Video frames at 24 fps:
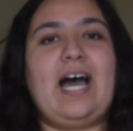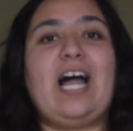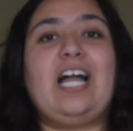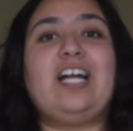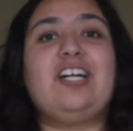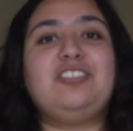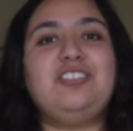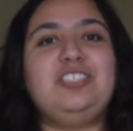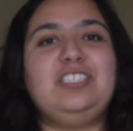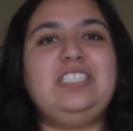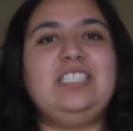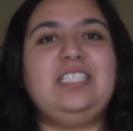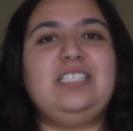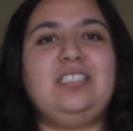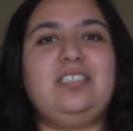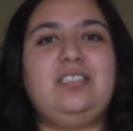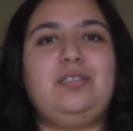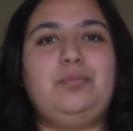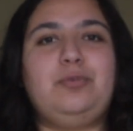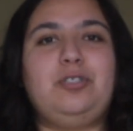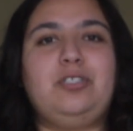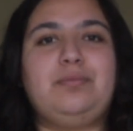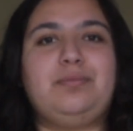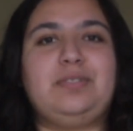I also did a
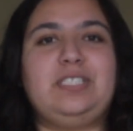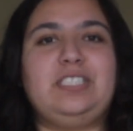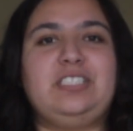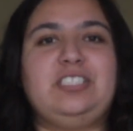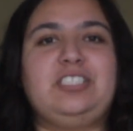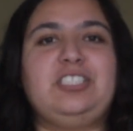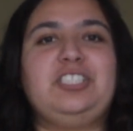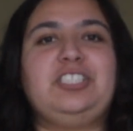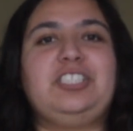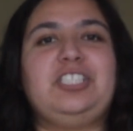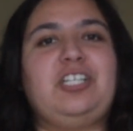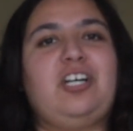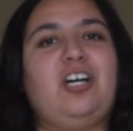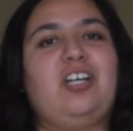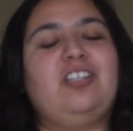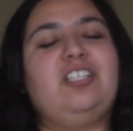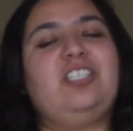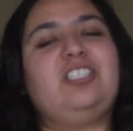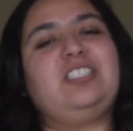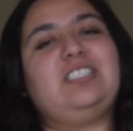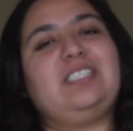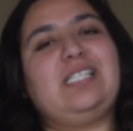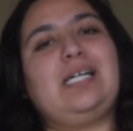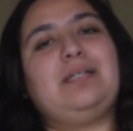little more research and on
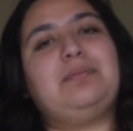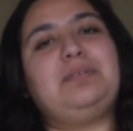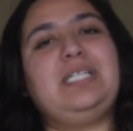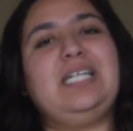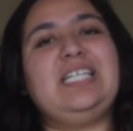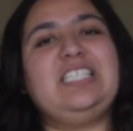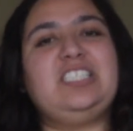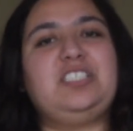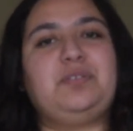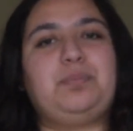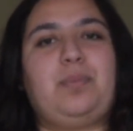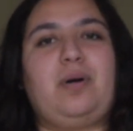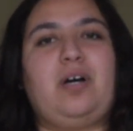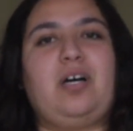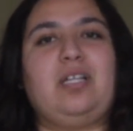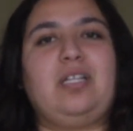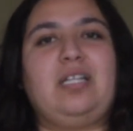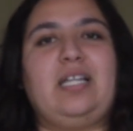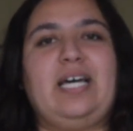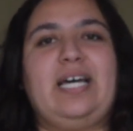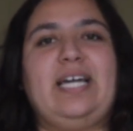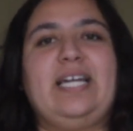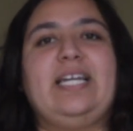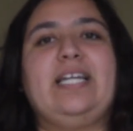their Snapchat
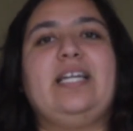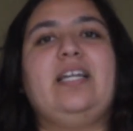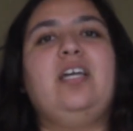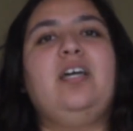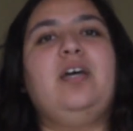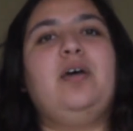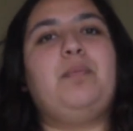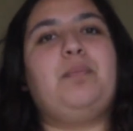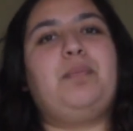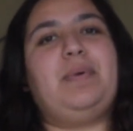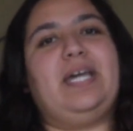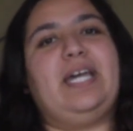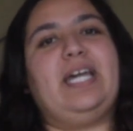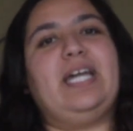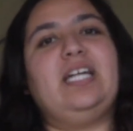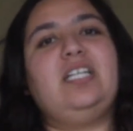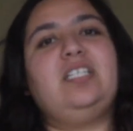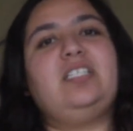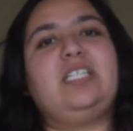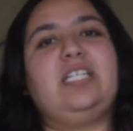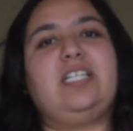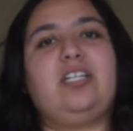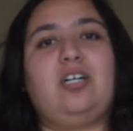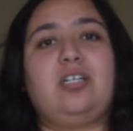Spotlight
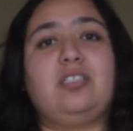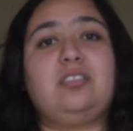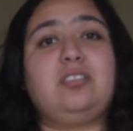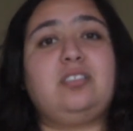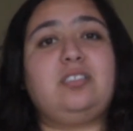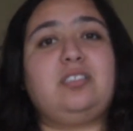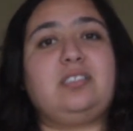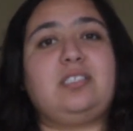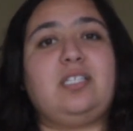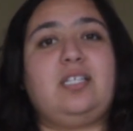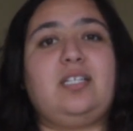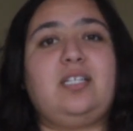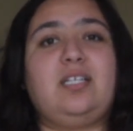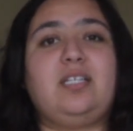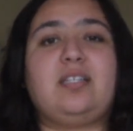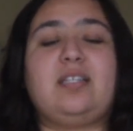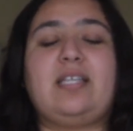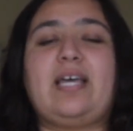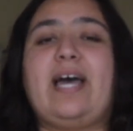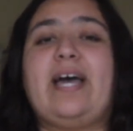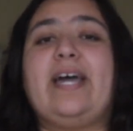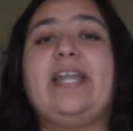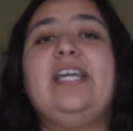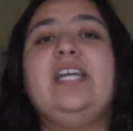page, it also stated
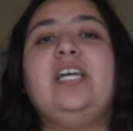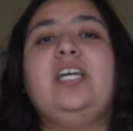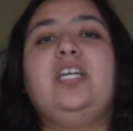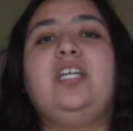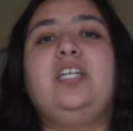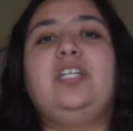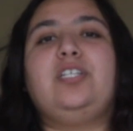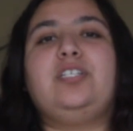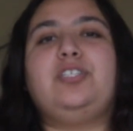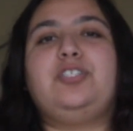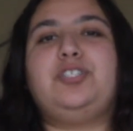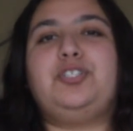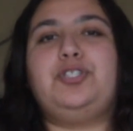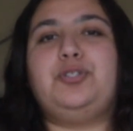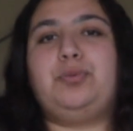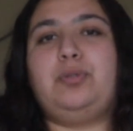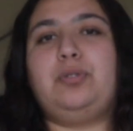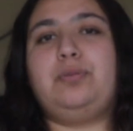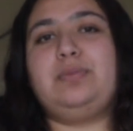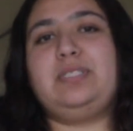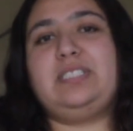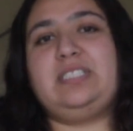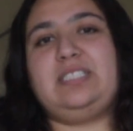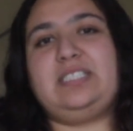that you
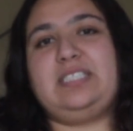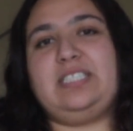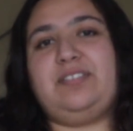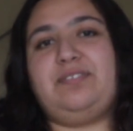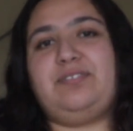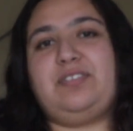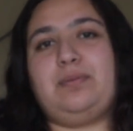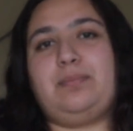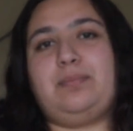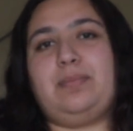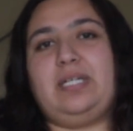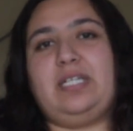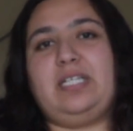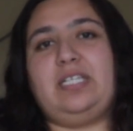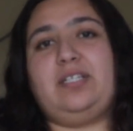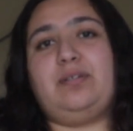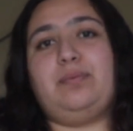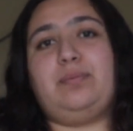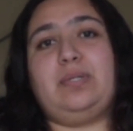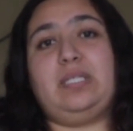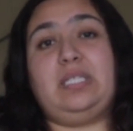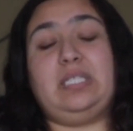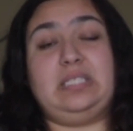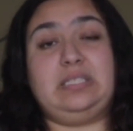will receive the money
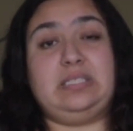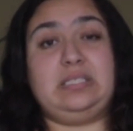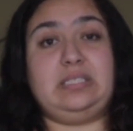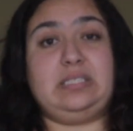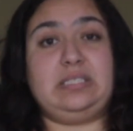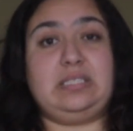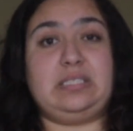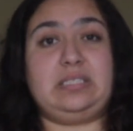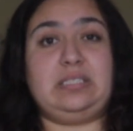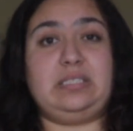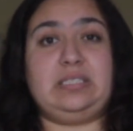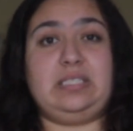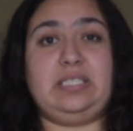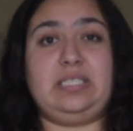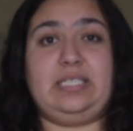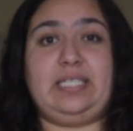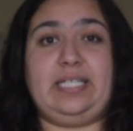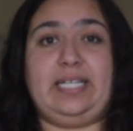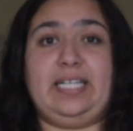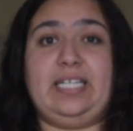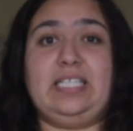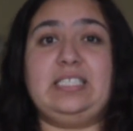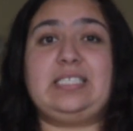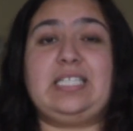within 60
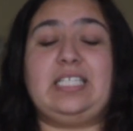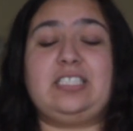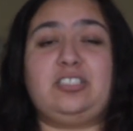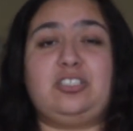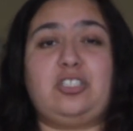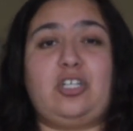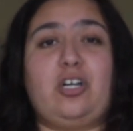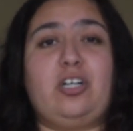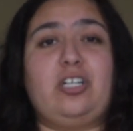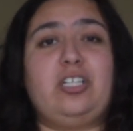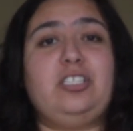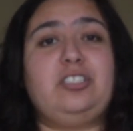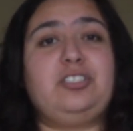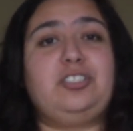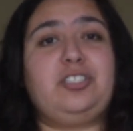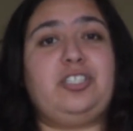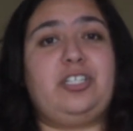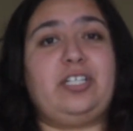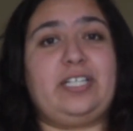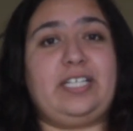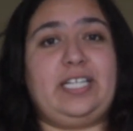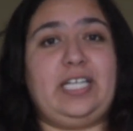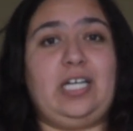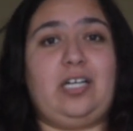days as long as
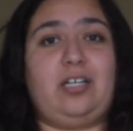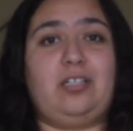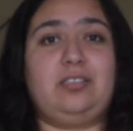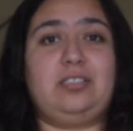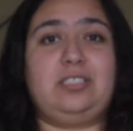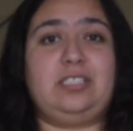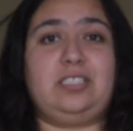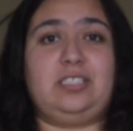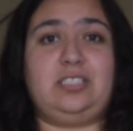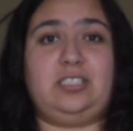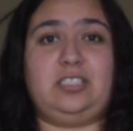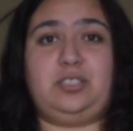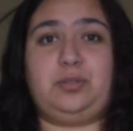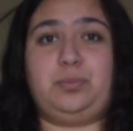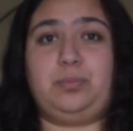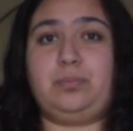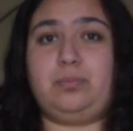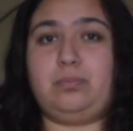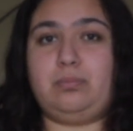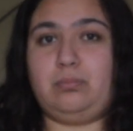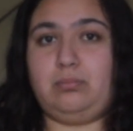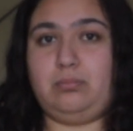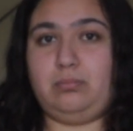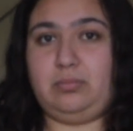your account is
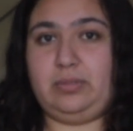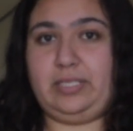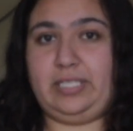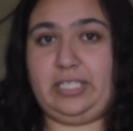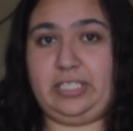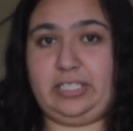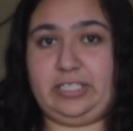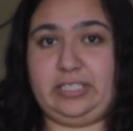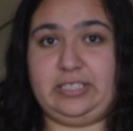in